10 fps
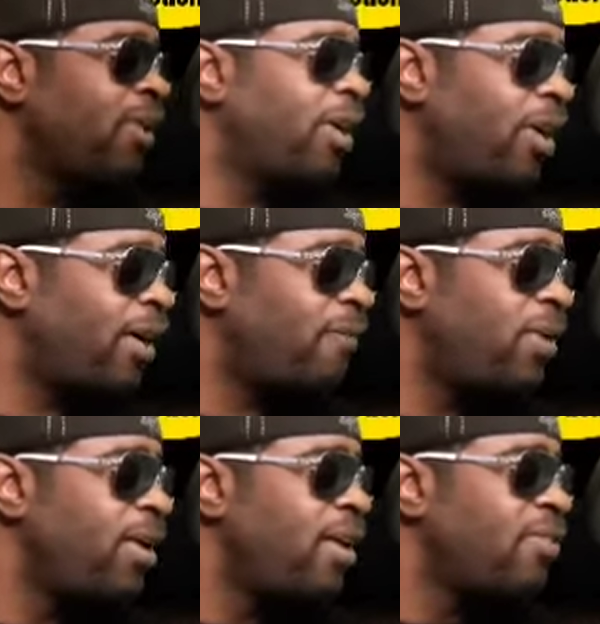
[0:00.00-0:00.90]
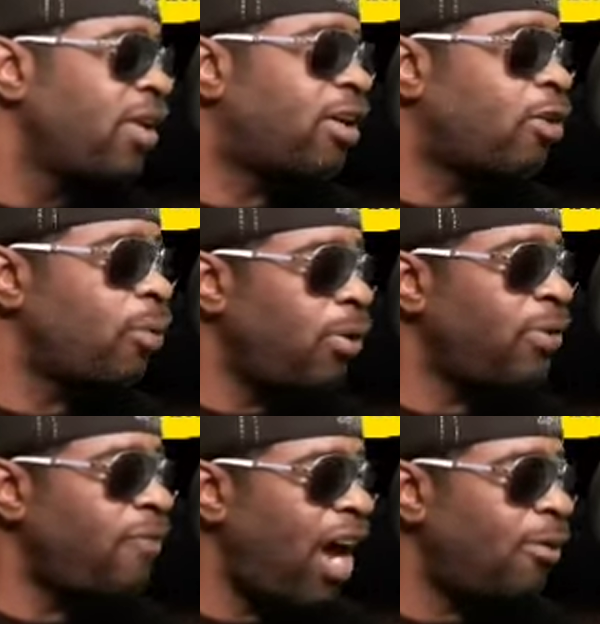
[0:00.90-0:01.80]
of the
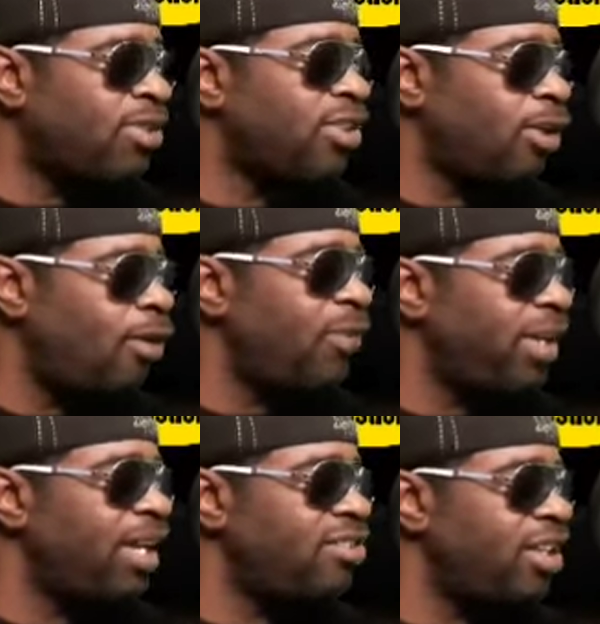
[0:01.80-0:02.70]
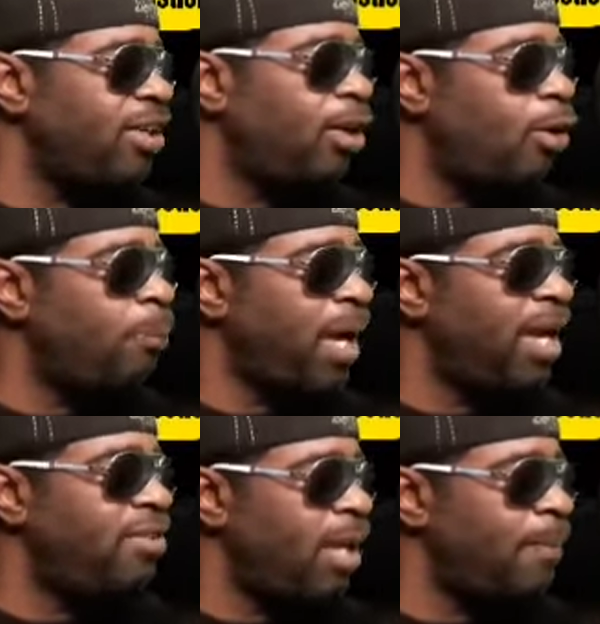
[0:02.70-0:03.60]
coronavirus, the COVID-19, the whole
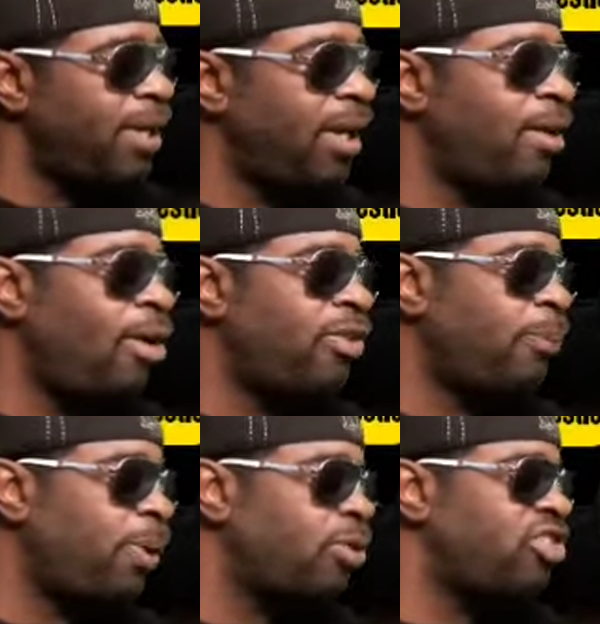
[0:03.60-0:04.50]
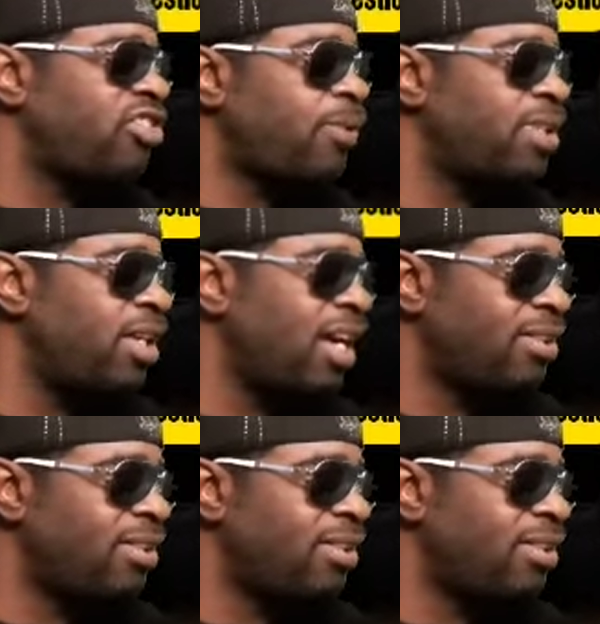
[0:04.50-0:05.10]
pandemic and all the protests, everything.